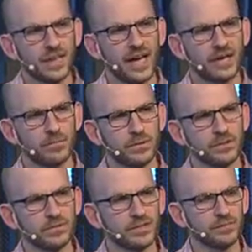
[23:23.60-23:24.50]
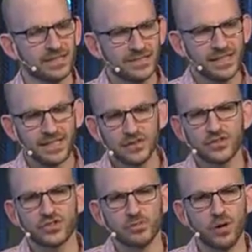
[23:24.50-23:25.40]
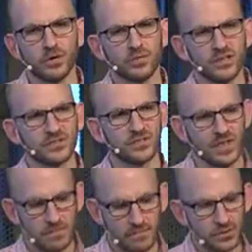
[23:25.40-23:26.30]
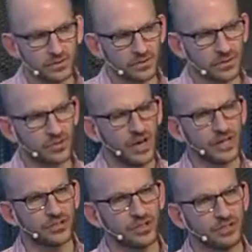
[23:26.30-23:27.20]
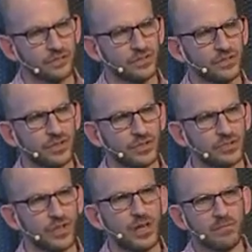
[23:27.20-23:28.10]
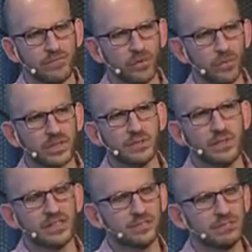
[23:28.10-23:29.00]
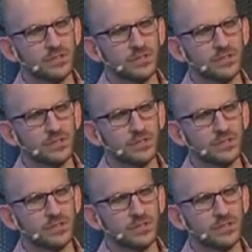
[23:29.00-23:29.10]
and how to build it by taking these small risks and measuring the traction of the features before we committed to